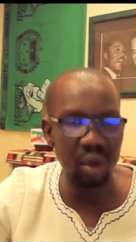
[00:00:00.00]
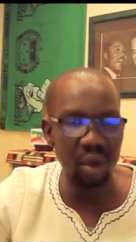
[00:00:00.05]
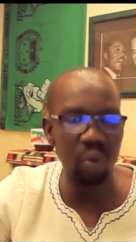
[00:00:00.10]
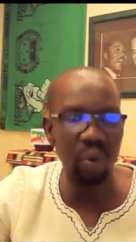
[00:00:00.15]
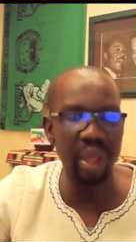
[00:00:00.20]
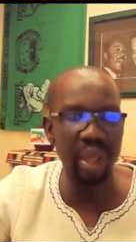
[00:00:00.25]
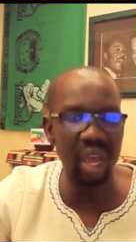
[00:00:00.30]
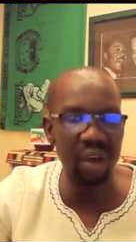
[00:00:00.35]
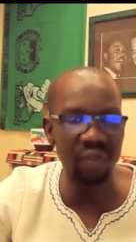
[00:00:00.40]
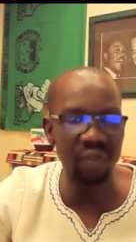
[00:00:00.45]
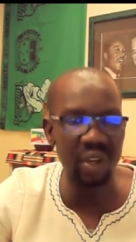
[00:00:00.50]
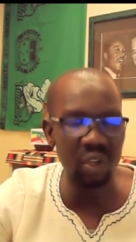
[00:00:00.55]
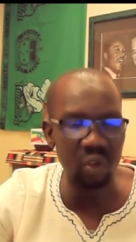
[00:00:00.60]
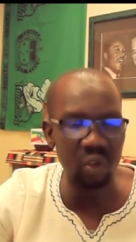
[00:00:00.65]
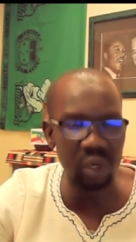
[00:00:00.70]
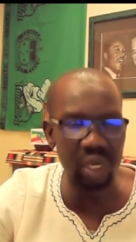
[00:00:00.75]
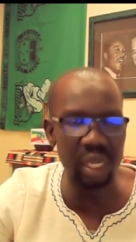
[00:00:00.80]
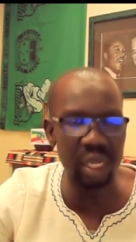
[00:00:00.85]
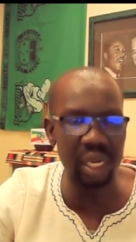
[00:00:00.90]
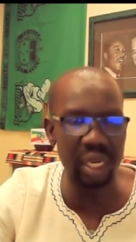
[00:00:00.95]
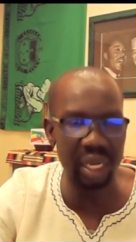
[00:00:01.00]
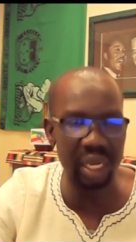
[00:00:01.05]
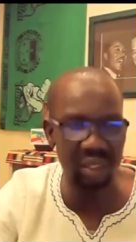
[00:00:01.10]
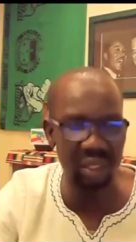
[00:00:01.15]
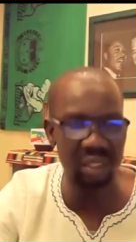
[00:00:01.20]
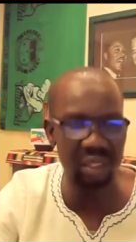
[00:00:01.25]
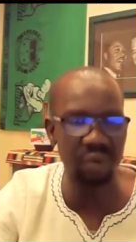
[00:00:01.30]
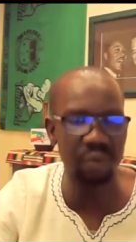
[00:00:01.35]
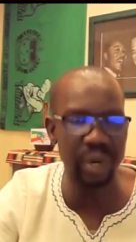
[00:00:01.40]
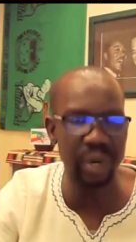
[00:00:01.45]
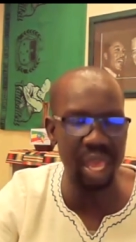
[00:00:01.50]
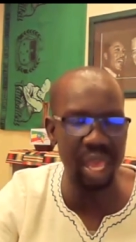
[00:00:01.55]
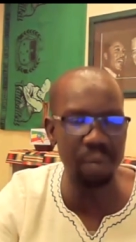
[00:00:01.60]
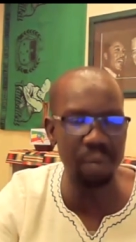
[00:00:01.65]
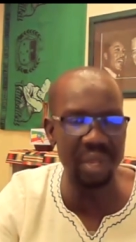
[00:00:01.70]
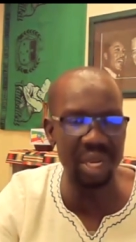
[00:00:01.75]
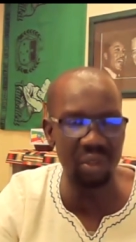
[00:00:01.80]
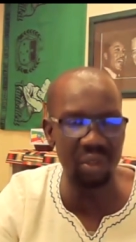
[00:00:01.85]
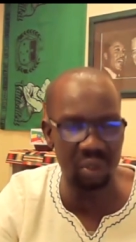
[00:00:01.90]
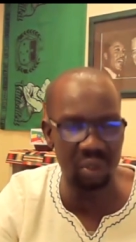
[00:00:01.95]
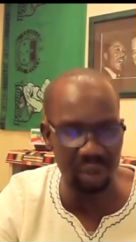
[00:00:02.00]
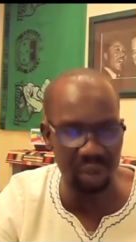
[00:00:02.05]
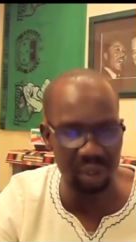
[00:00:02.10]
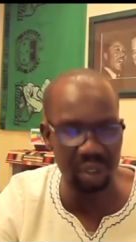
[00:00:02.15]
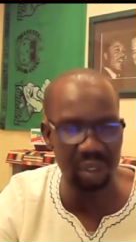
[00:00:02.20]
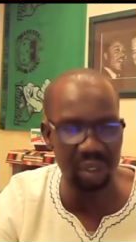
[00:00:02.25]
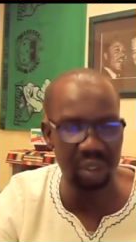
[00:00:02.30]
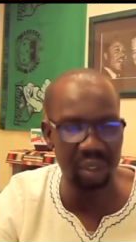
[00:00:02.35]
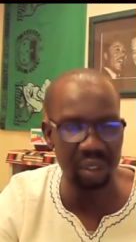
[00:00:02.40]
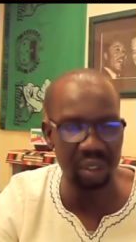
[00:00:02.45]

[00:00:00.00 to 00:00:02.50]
We have a duly elected prime minister,